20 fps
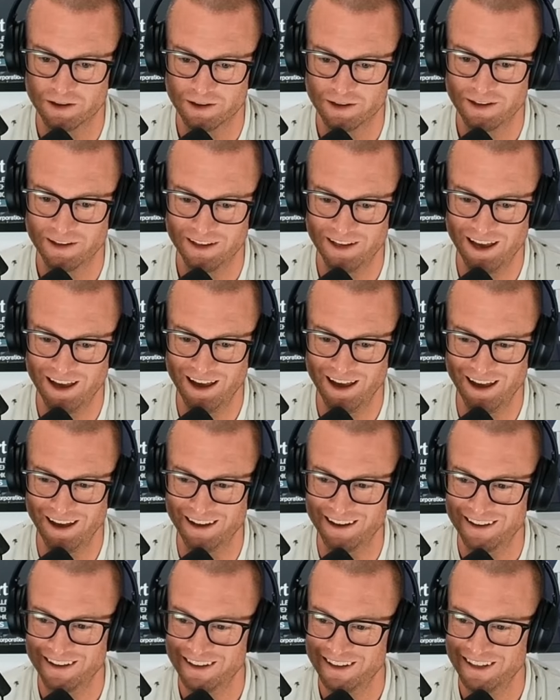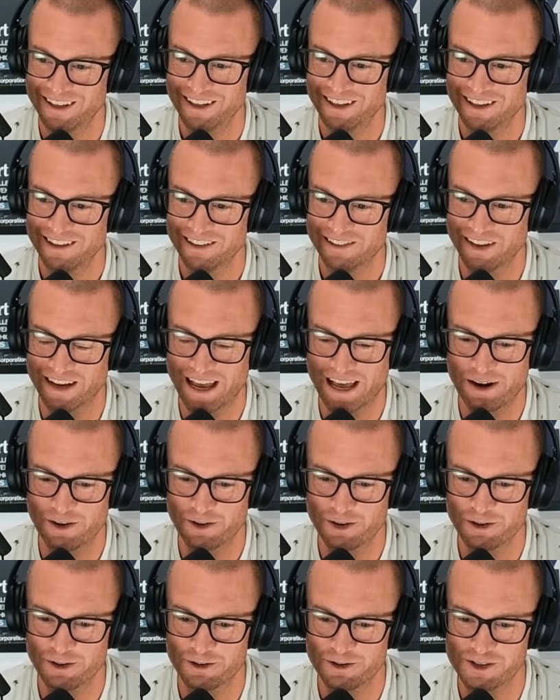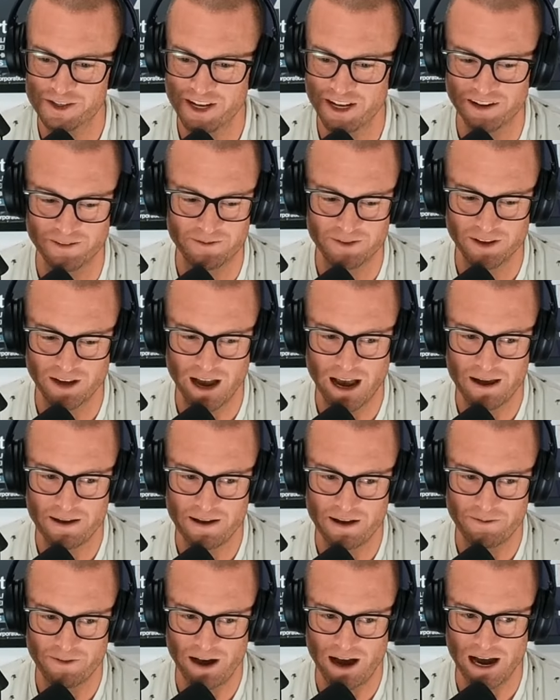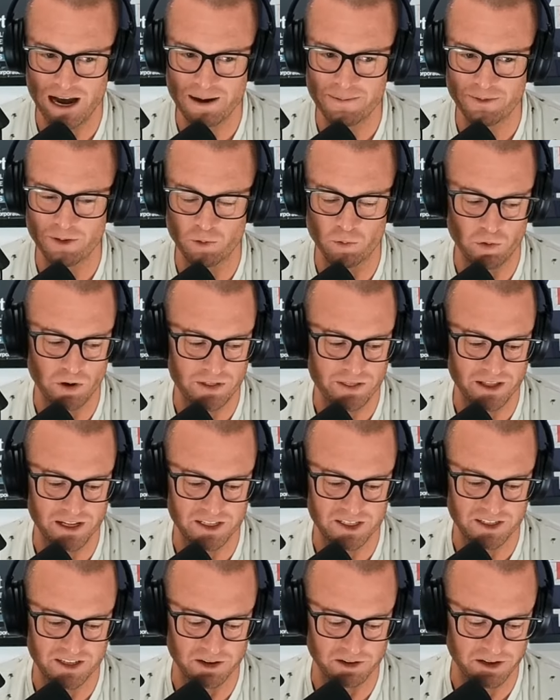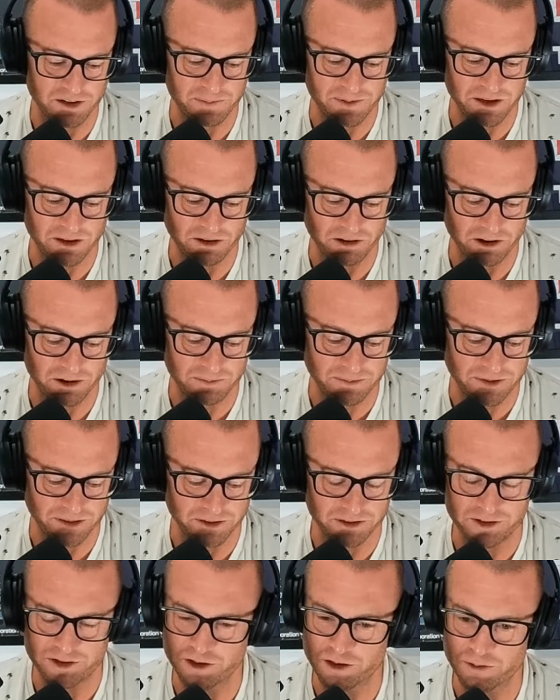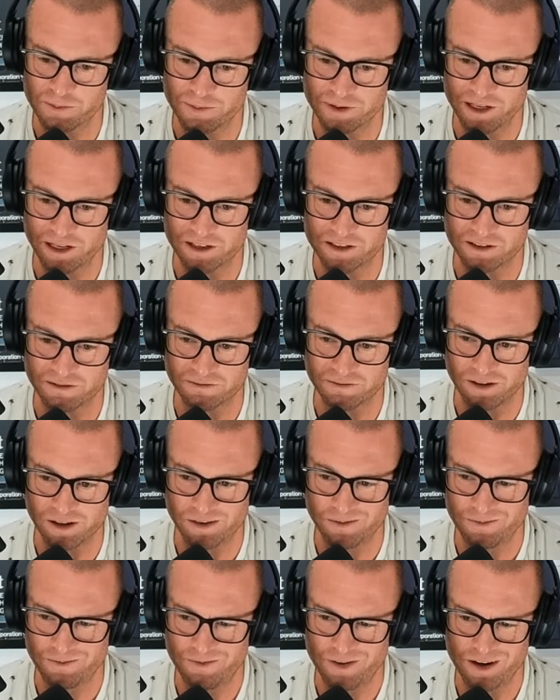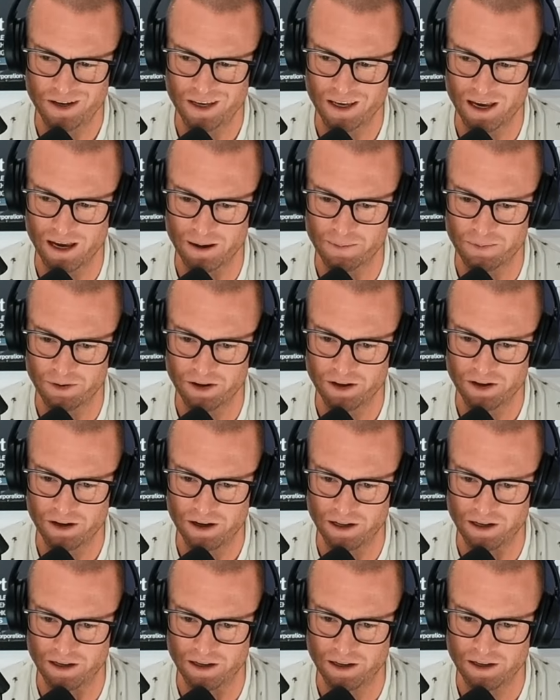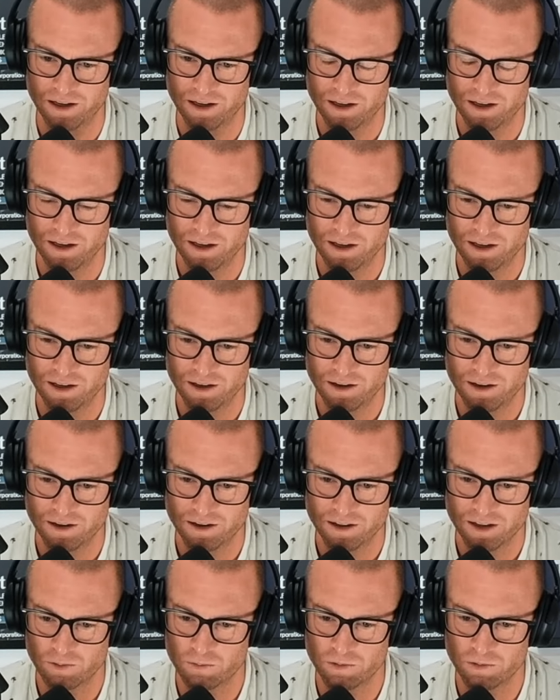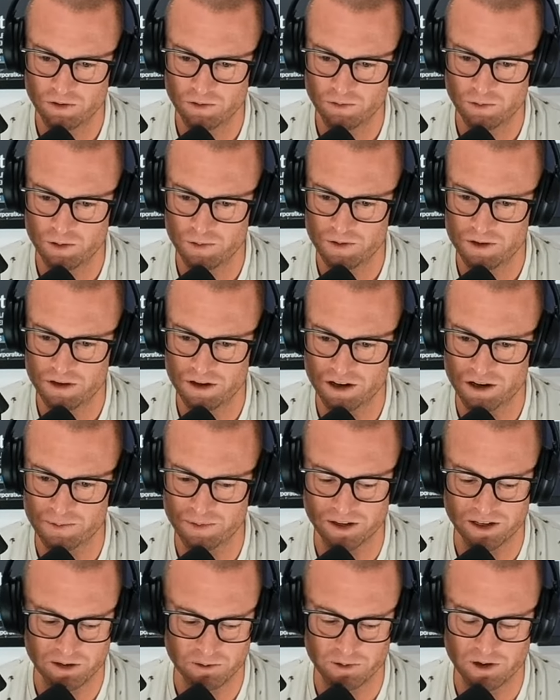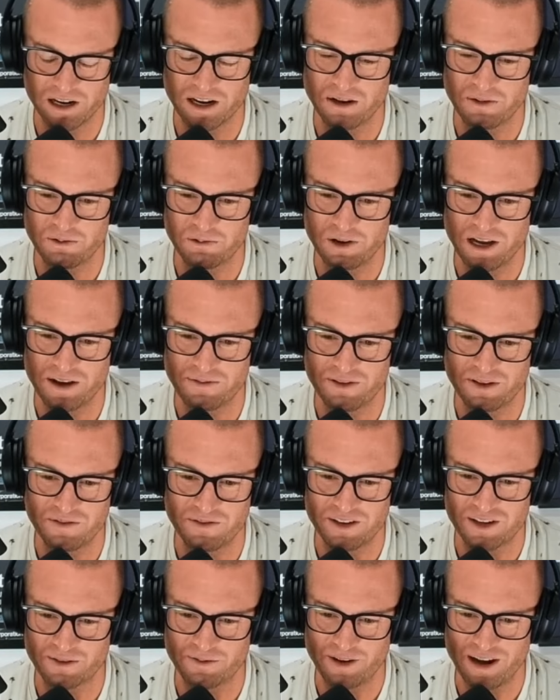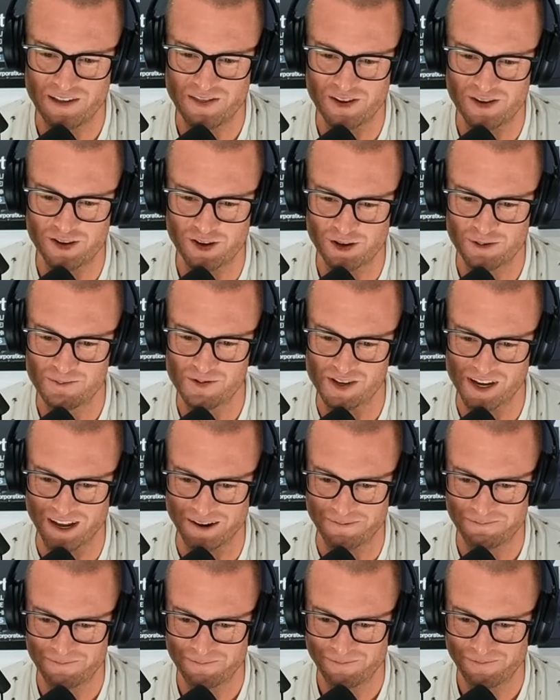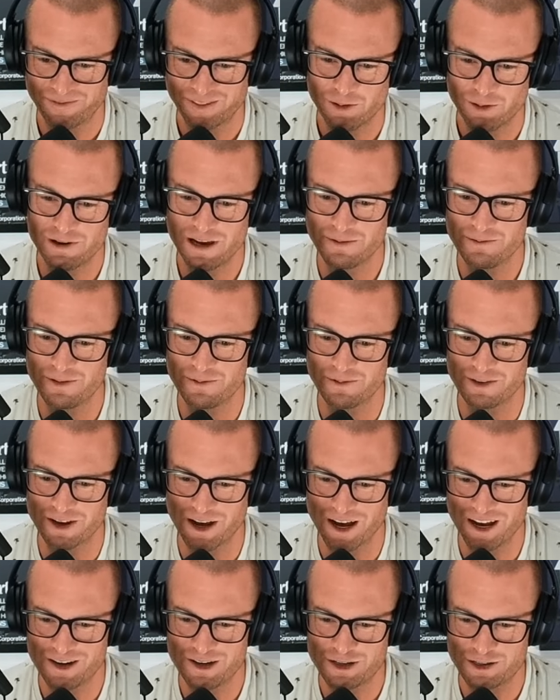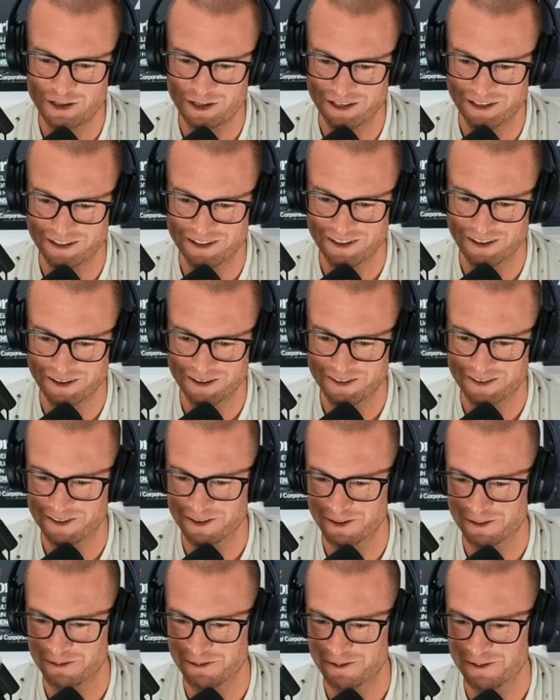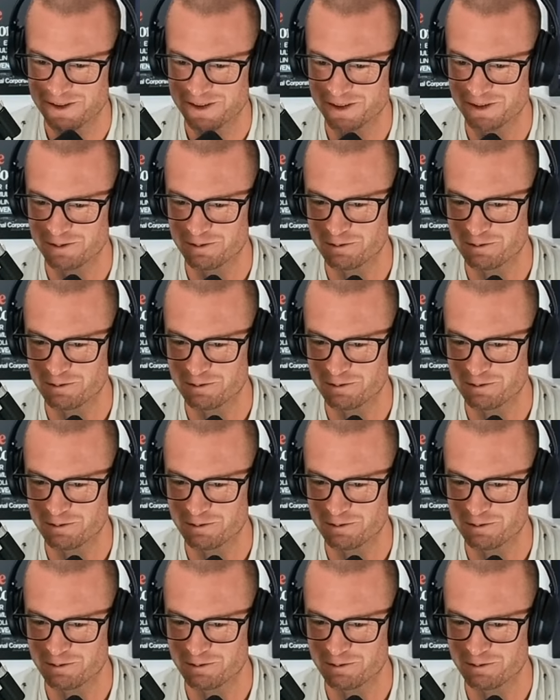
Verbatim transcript: yeah. Like I don't understand if I if I am the one that's going to be harmed and there's nobody else involved, fuck yeah, bring it on. Like wh what are we talking about here? We we haven't even defined the terms yet. We haven't even gotten to the the the, the